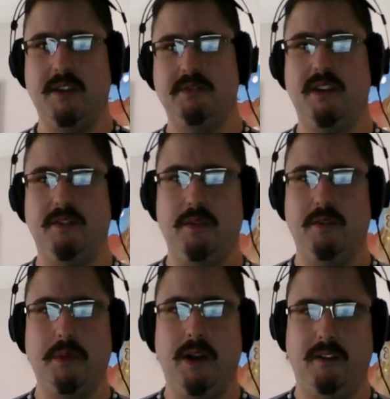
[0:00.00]
He was seeing if I
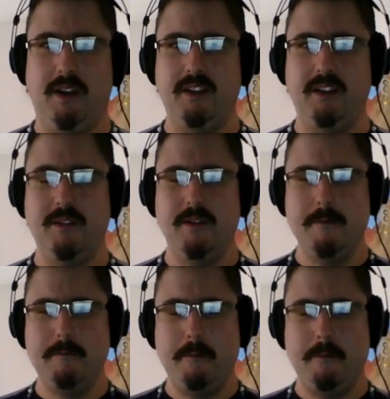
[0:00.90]
was paralyzed,
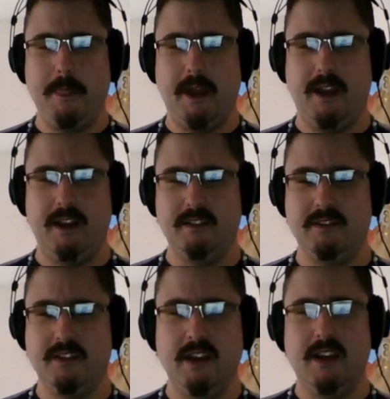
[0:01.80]
and